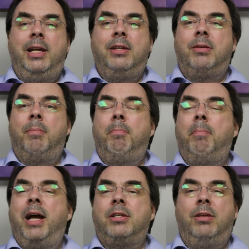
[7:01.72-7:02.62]
is
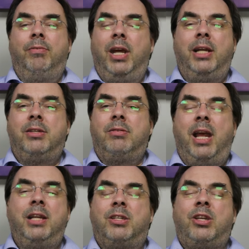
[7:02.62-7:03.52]
massive.
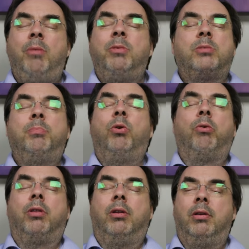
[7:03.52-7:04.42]
It's so much
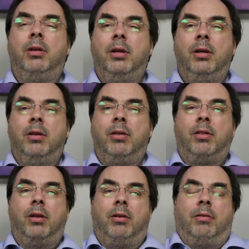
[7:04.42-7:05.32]
more
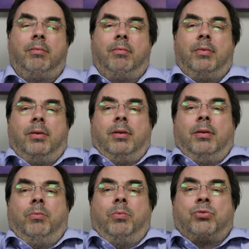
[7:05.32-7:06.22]
than
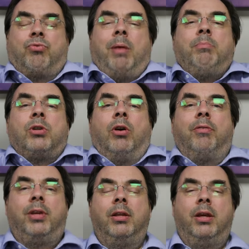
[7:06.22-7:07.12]
was dreamt
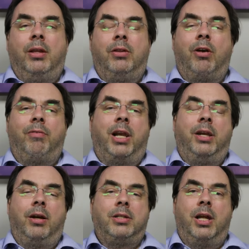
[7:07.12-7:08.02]
of in the novel
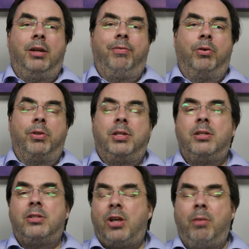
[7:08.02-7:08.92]
1984. This
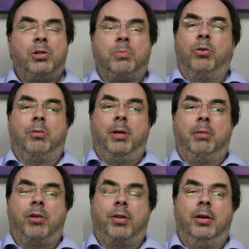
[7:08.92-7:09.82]
is so much more than
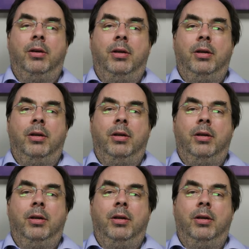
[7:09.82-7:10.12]
Big Brother.